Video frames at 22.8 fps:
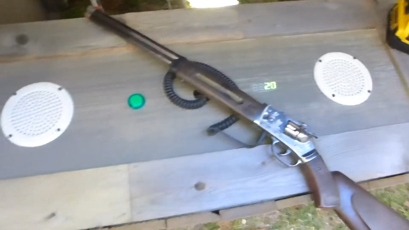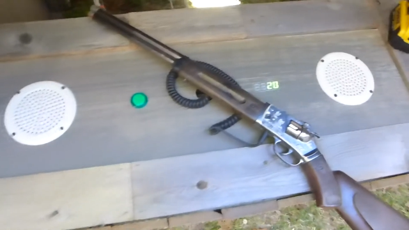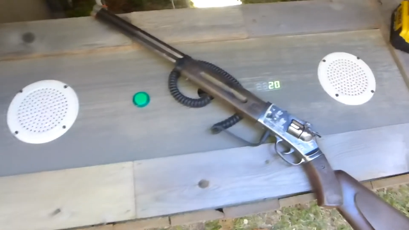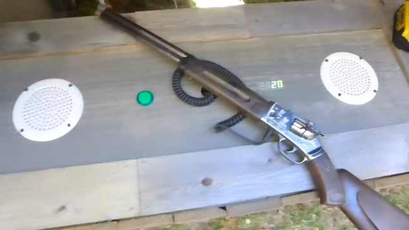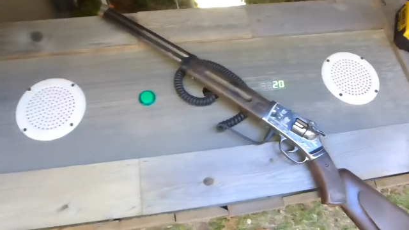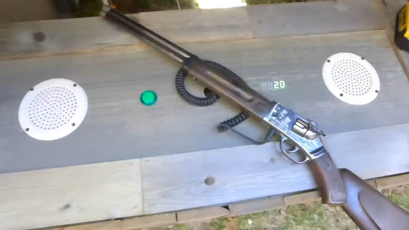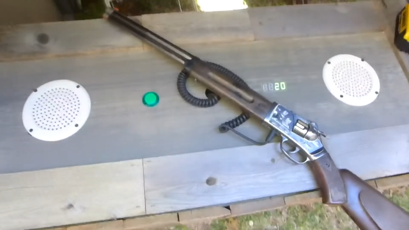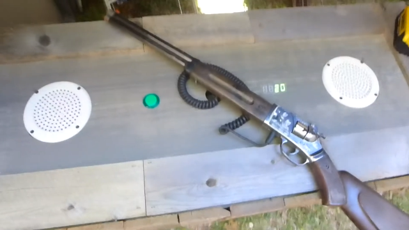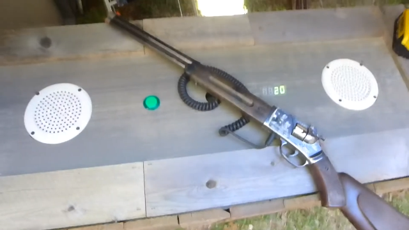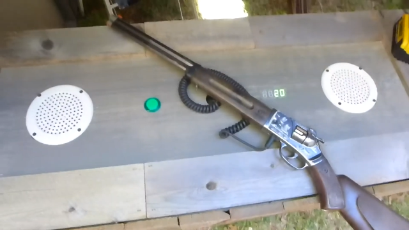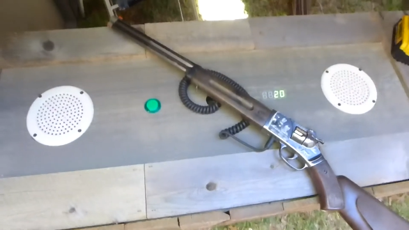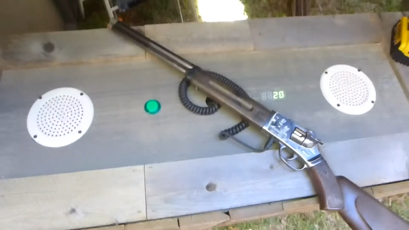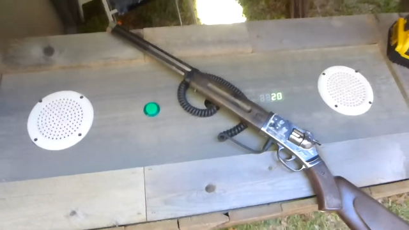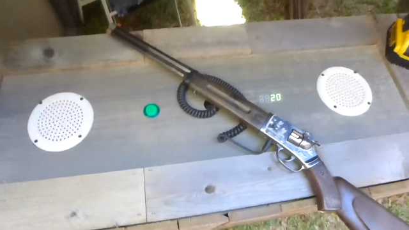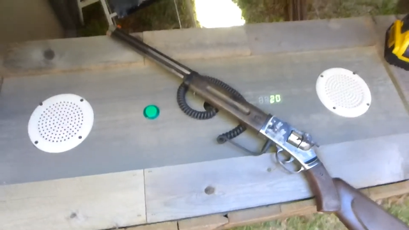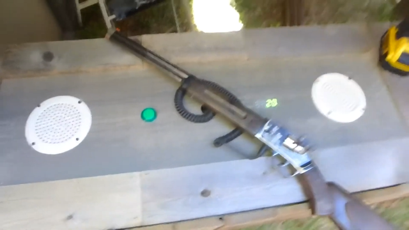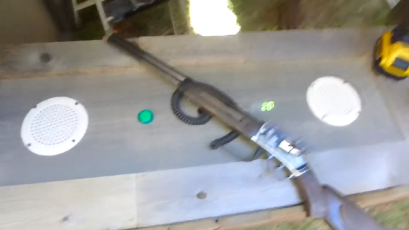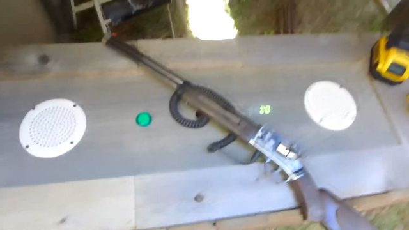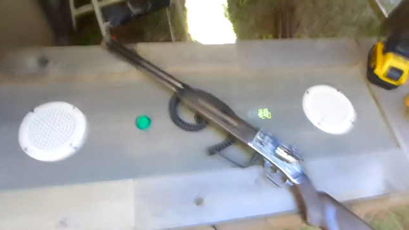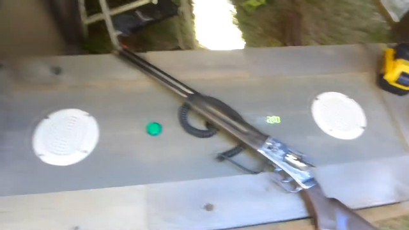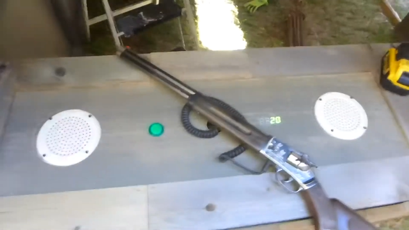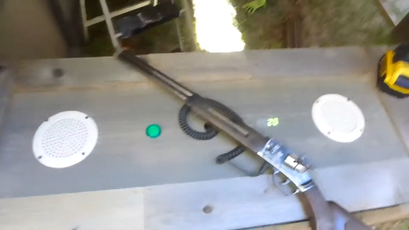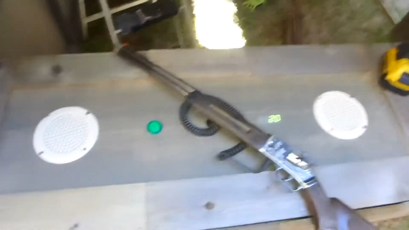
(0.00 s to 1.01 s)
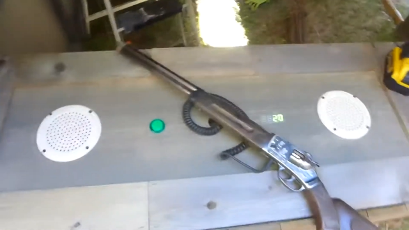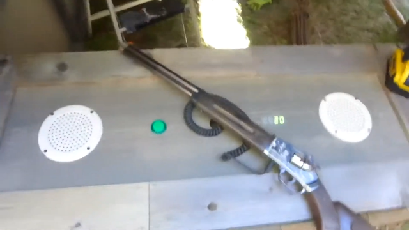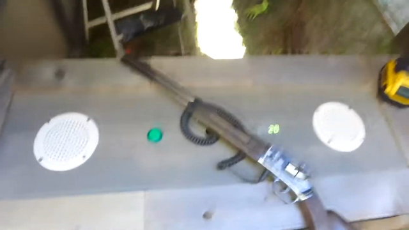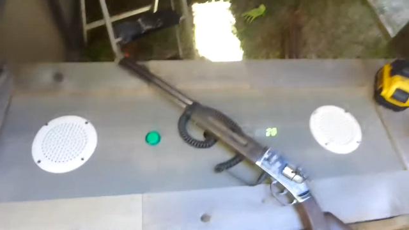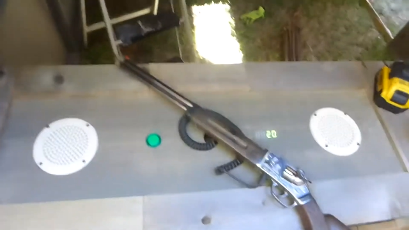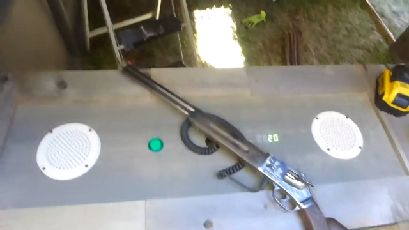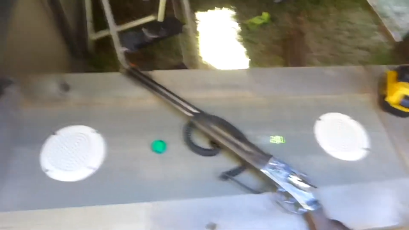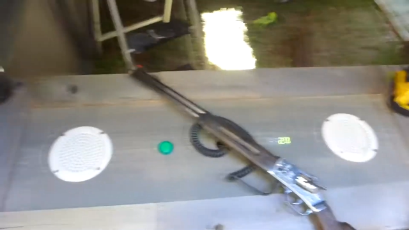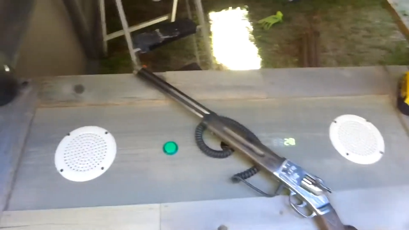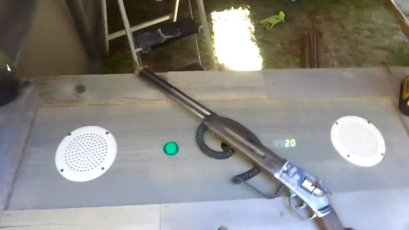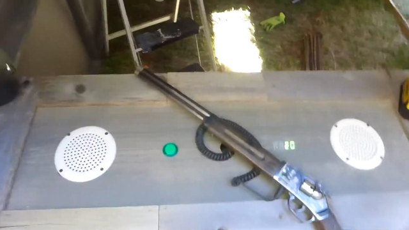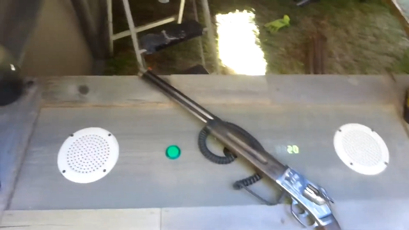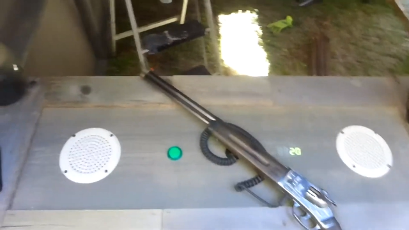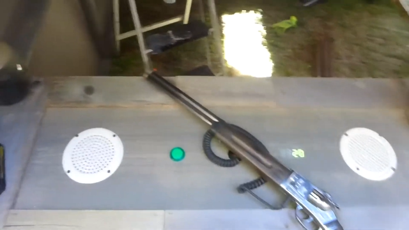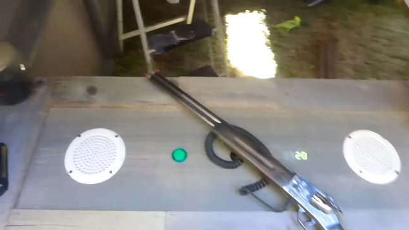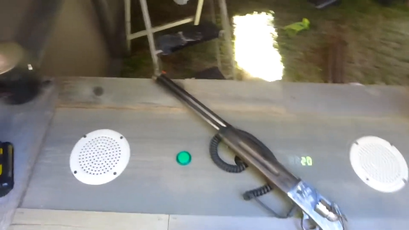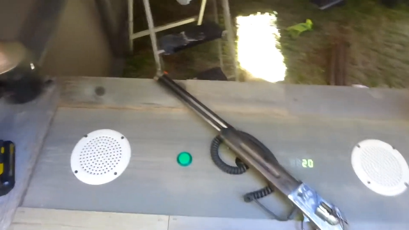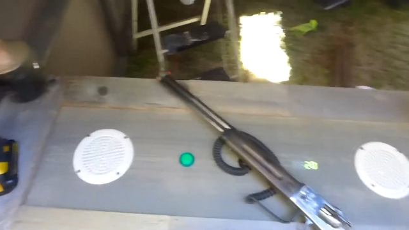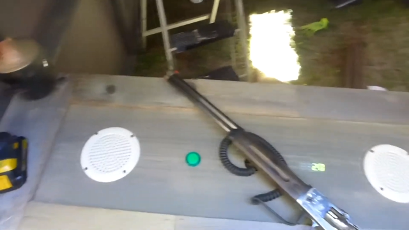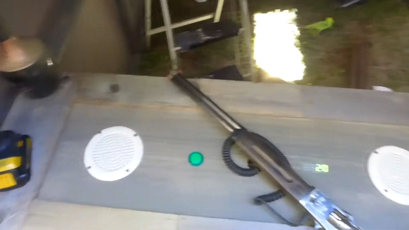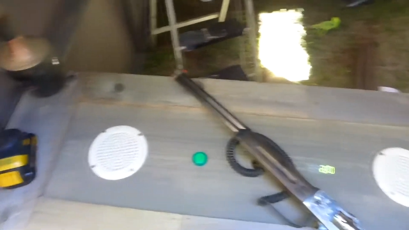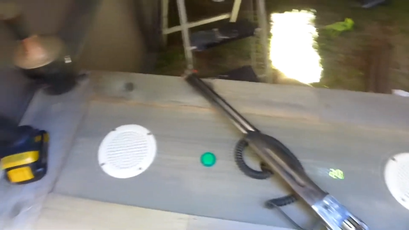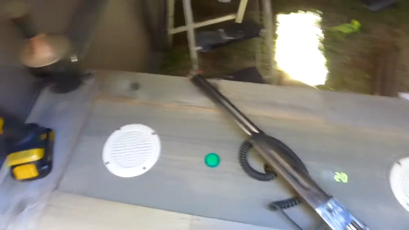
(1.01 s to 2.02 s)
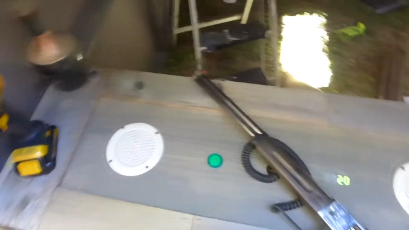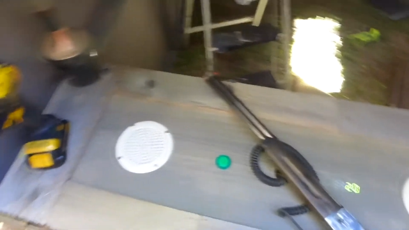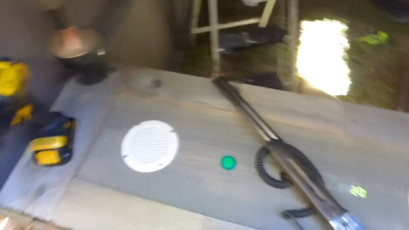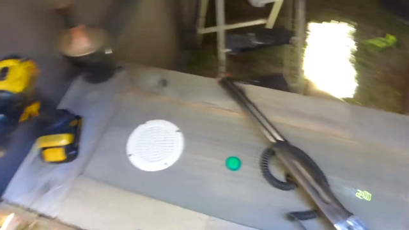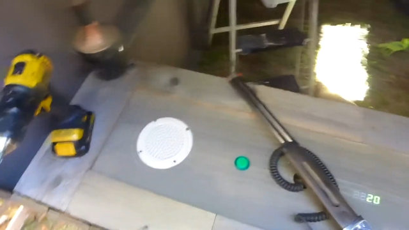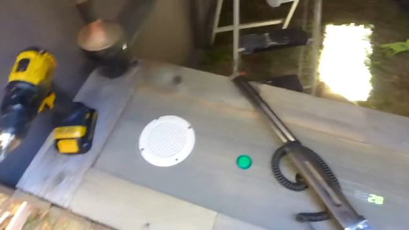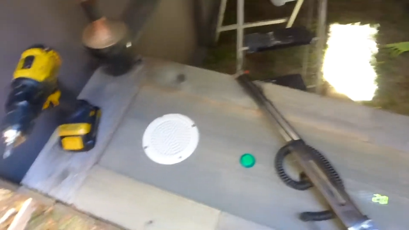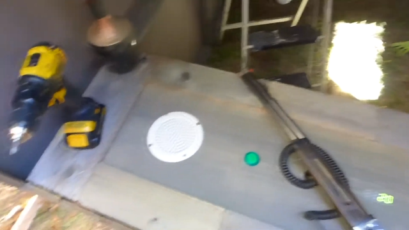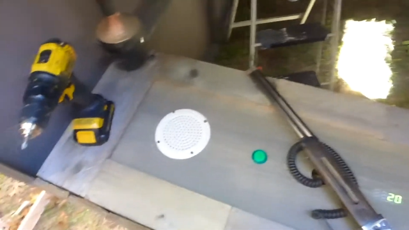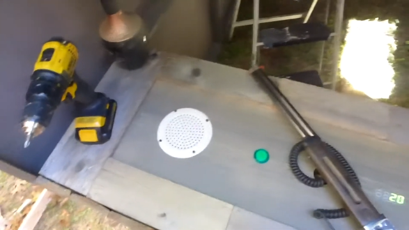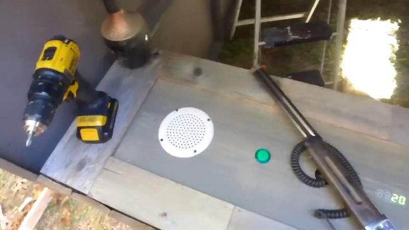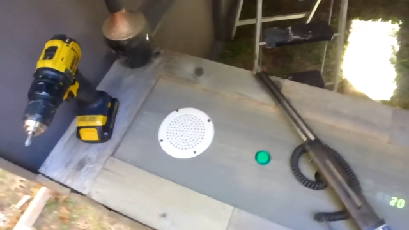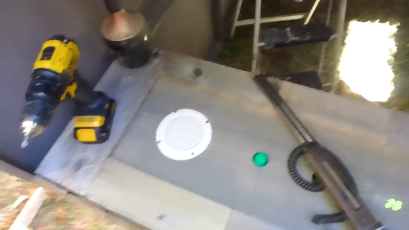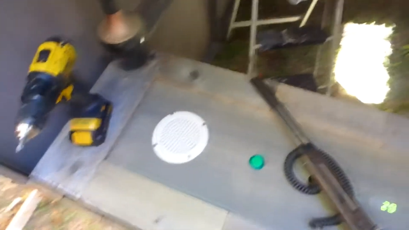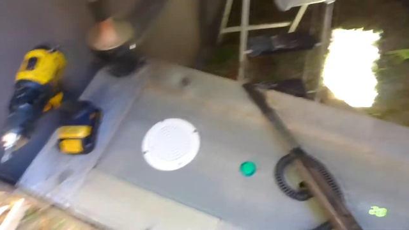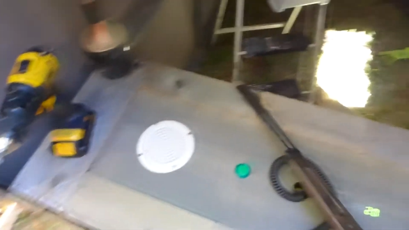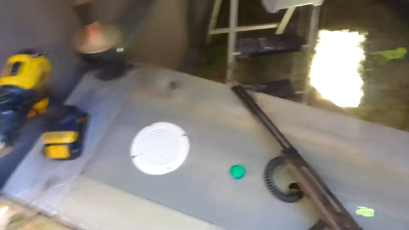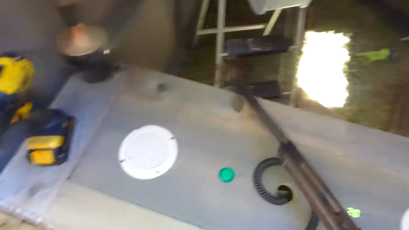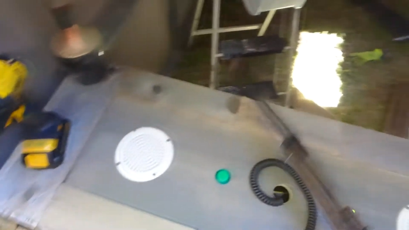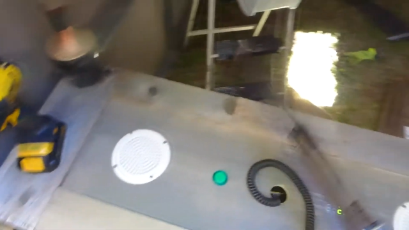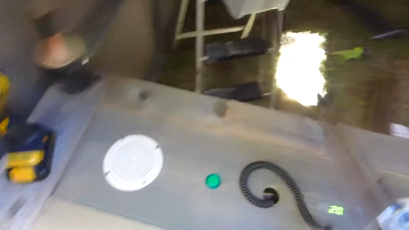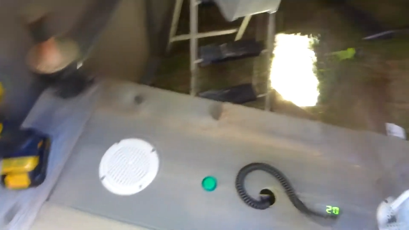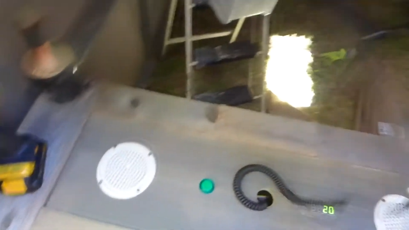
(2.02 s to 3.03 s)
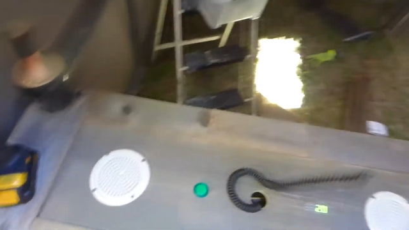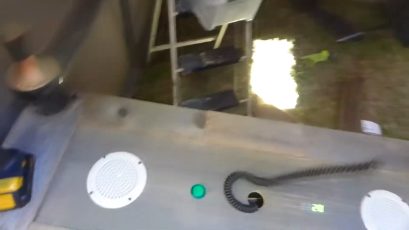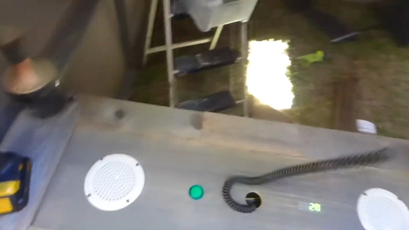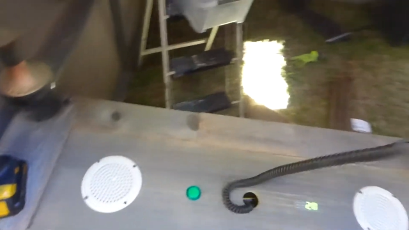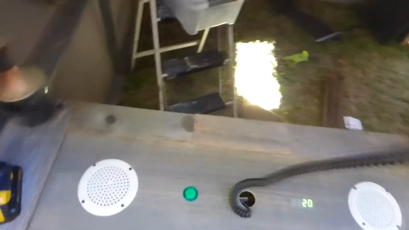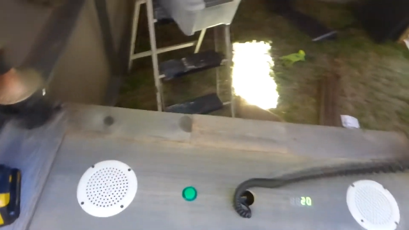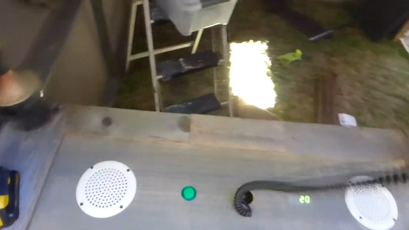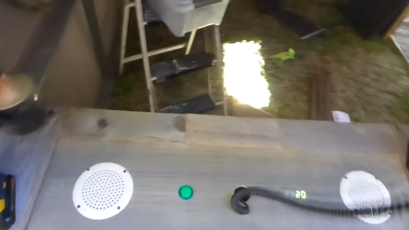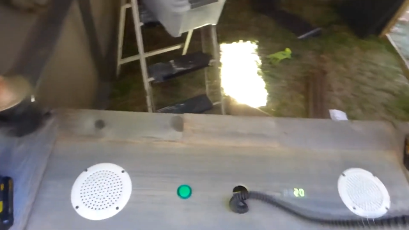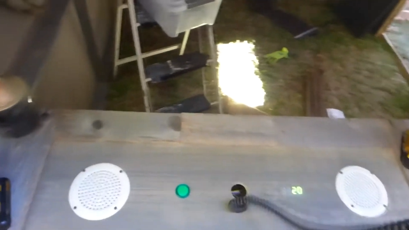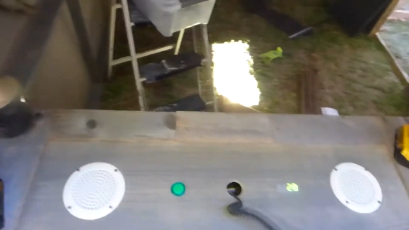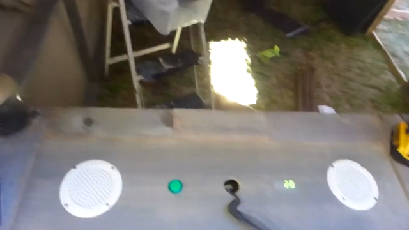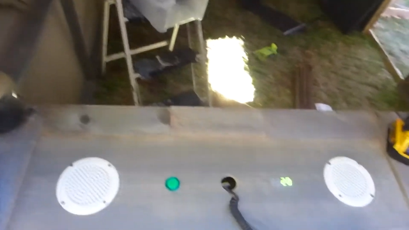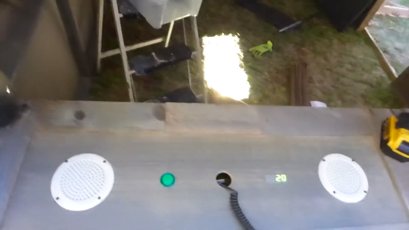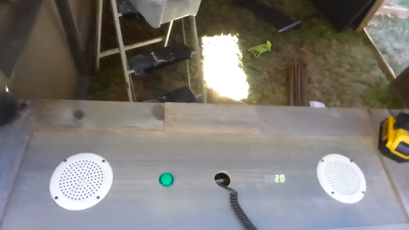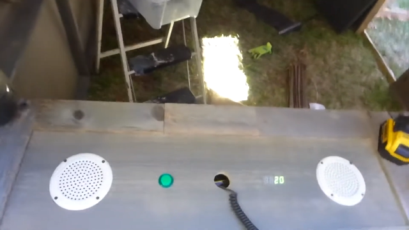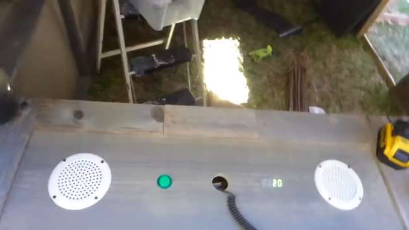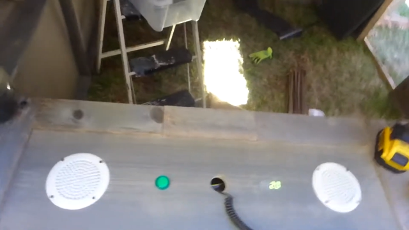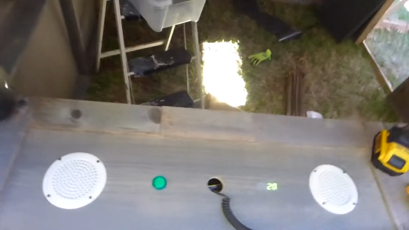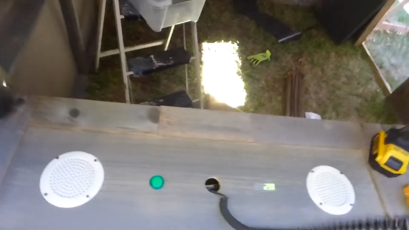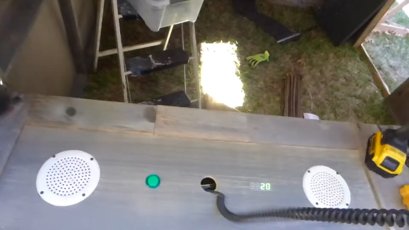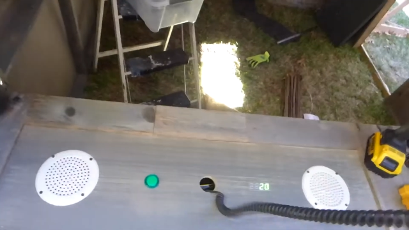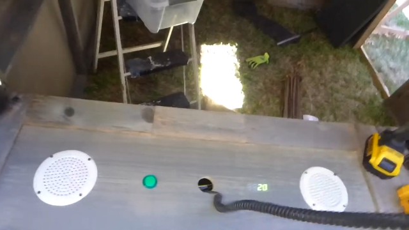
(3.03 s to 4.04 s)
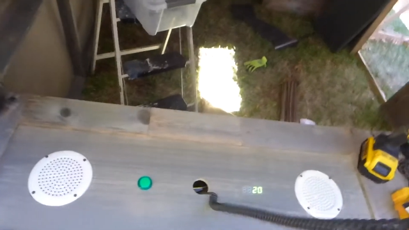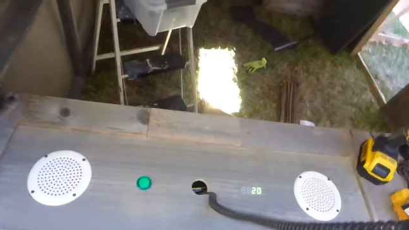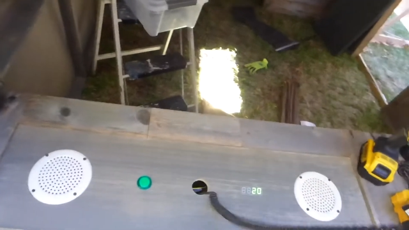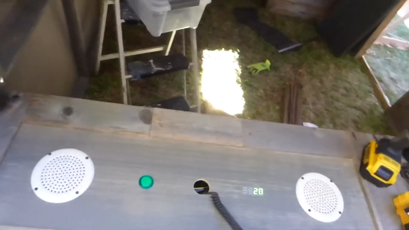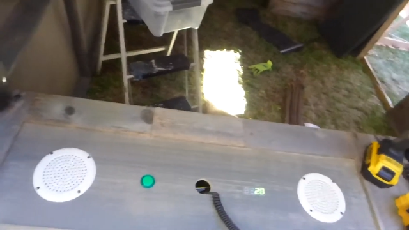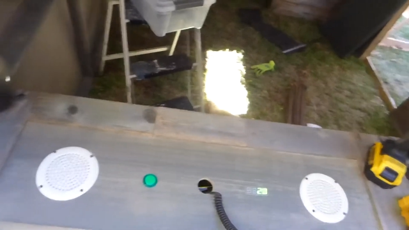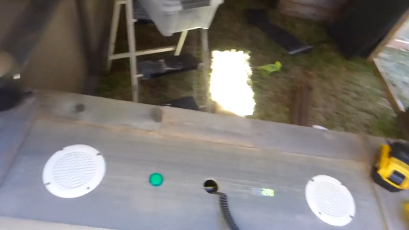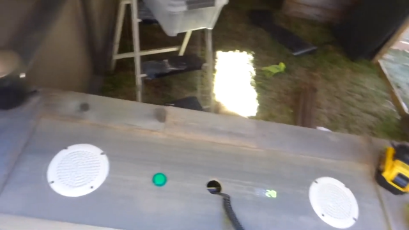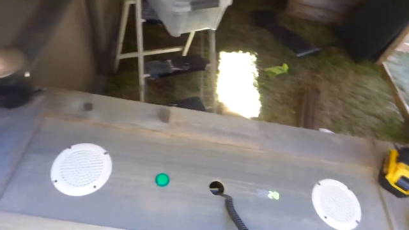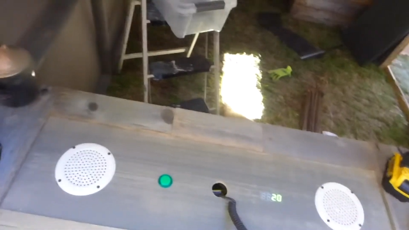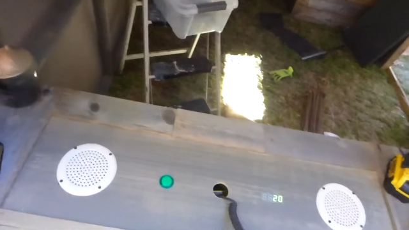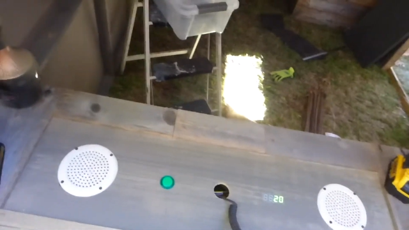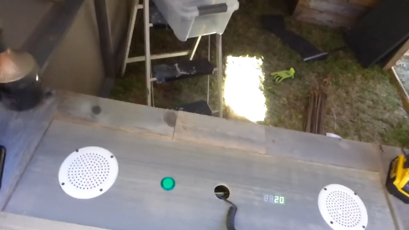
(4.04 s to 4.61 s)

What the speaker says: (no speaker visible)